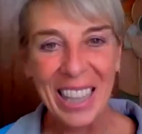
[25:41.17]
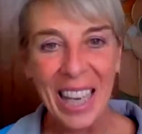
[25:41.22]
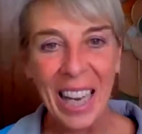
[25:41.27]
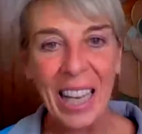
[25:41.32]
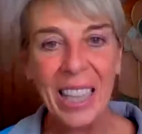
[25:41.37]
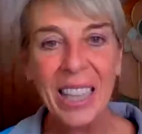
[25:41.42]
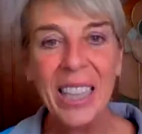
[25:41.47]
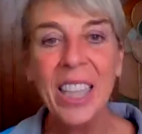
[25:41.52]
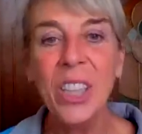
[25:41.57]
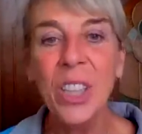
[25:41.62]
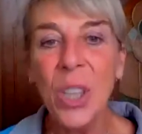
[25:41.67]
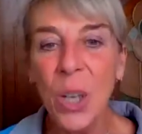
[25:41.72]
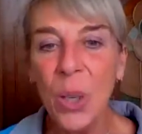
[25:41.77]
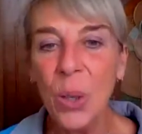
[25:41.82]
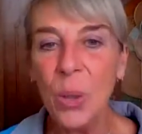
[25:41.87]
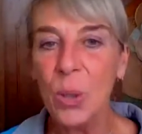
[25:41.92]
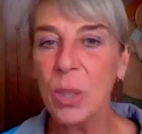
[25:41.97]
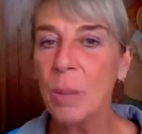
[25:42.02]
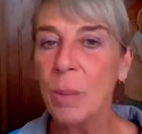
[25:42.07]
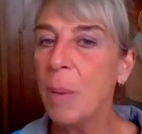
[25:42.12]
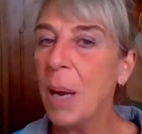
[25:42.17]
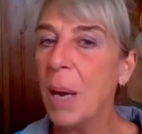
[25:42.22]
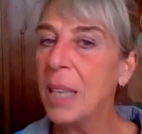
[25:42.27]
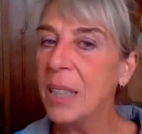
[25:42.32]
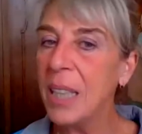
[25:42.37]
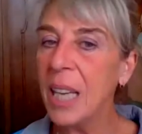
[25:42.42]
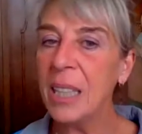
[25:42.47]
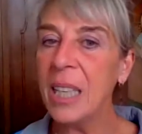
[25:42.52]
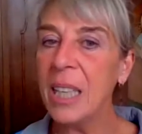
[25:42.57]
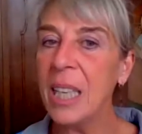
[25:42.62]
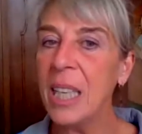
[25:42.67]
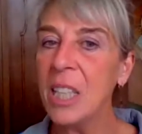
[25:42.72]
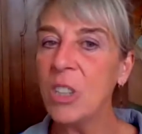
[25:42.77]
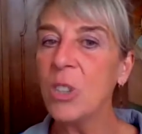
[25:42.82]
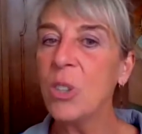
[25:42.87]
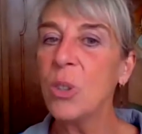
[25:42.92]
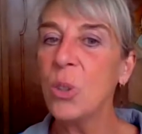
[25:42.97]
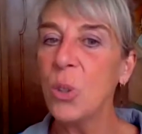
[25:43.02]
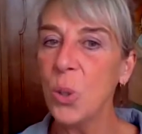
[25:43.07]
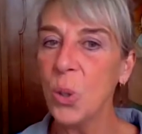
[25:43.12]
And he knows. By that
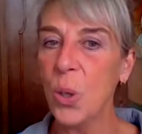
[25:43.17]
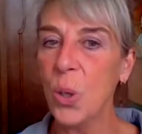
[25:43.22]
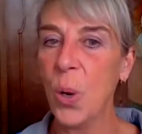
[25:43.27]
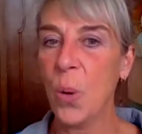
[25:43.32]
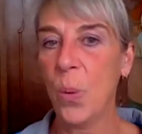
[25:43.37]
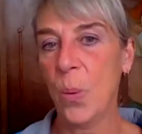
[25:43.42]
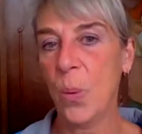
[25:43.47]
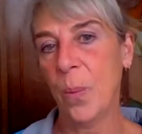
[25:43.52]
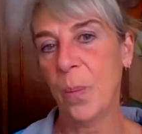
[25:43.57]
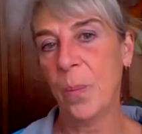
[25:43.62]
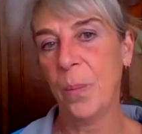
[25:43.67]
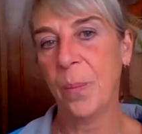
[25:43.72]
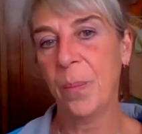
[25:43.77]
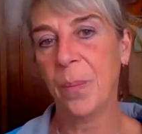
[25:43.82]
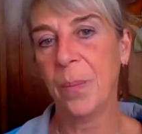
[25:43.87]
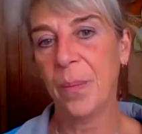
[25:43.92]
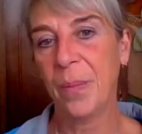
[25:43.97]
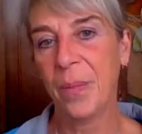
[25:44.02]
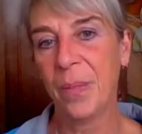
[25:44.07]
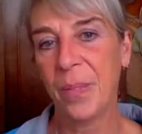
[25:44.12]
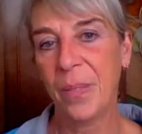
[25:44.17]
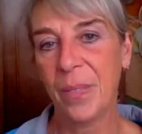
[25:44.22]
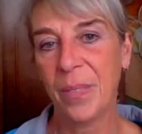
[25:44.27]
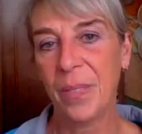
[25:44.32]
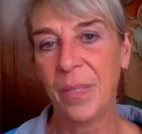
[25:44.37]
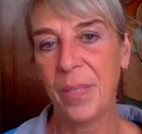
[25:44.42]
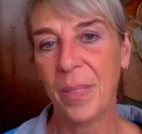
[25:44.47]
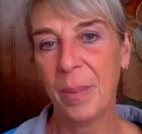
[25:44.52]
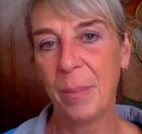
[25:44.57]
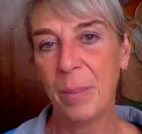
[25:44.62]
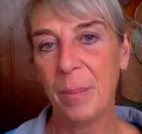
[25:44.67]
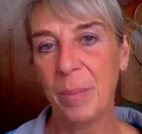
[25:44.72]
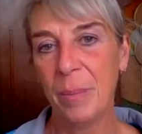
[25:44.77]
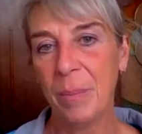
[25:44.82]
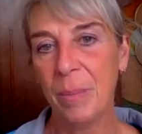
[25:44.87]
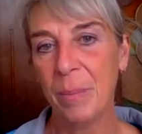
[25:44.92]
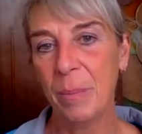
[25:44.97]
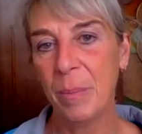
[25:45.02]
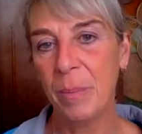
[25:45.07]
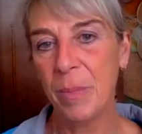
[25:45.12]
age, you know.
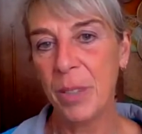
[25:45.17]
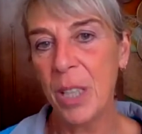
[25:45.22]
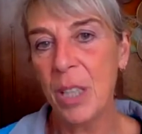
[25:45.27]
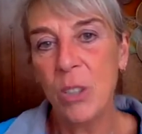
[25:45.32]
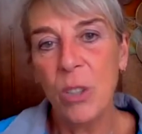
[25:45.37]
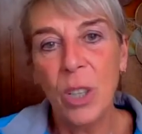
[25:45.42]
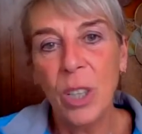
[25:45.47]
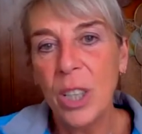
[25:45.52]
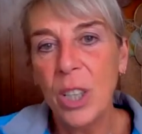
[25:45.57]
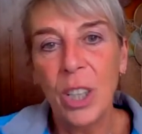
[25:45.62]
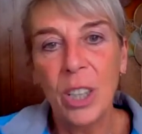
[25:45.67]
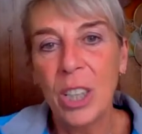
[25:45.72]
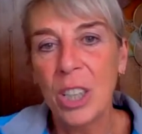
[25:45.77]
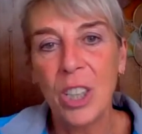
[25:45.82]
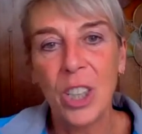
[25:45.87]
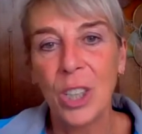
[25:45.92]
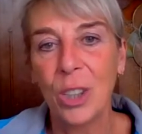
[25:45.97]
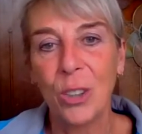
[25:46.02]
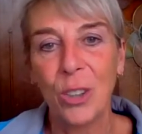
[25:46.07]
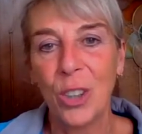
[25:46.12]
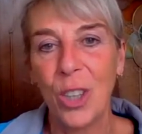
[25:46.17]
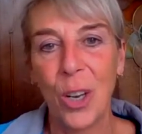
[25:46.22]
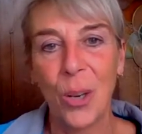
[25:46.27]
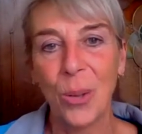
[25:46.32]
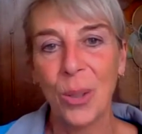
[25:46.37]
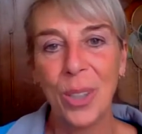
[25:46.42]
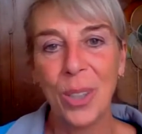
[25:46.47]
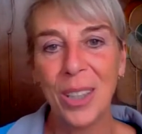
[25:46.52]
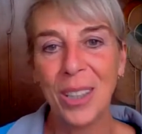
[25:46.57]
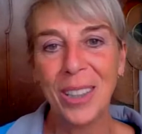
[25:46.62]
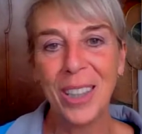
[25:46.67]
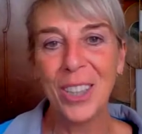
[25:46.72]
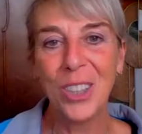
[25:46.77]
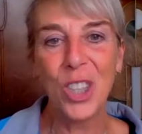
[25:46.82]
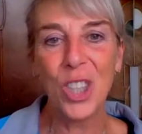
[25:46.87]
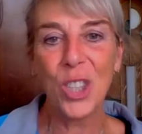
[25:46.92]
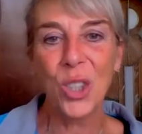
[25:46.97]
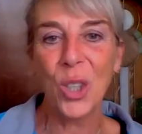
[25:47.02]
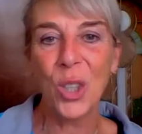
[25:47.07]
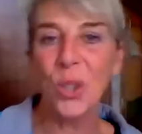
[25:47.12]
Since all the other children know. They
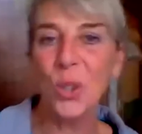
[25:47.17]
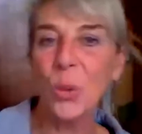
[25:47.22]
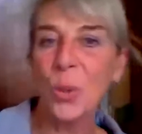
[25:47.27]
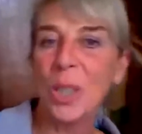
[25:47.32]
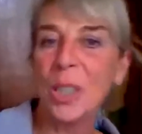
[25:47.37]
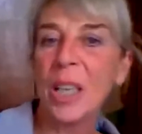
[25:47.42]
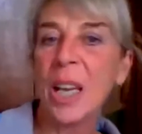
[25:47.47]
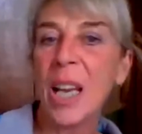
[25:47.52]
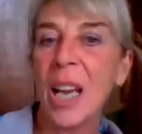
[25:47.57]
just don't do it.